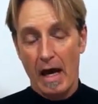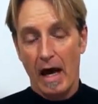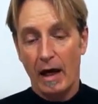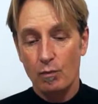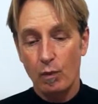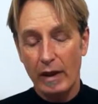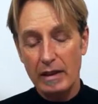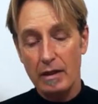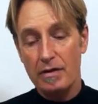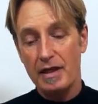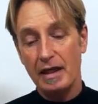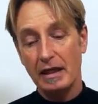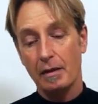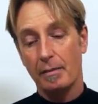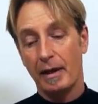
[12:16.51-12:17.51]
And when you
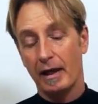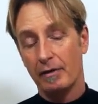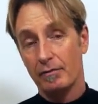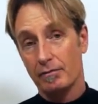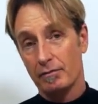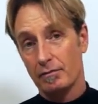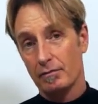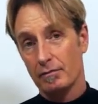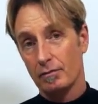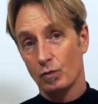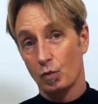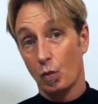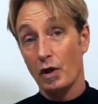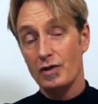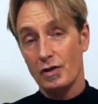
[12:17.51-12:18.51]
think about
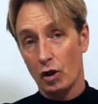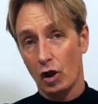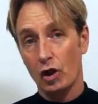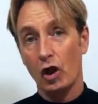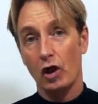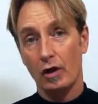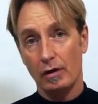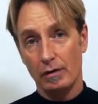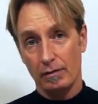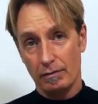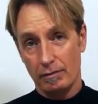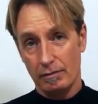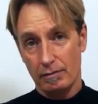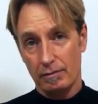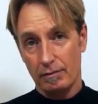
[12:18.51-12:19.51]
what's gone
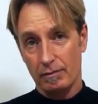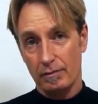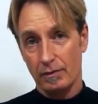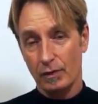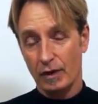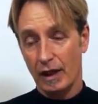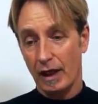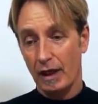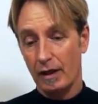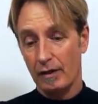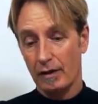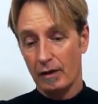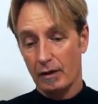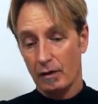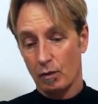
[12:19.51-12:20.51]
on, okay,
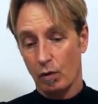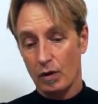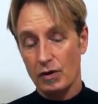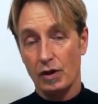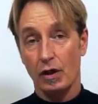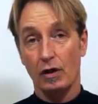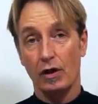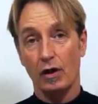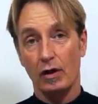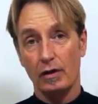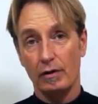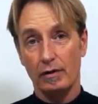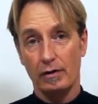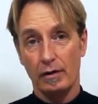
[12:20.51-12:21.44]
what's gone on,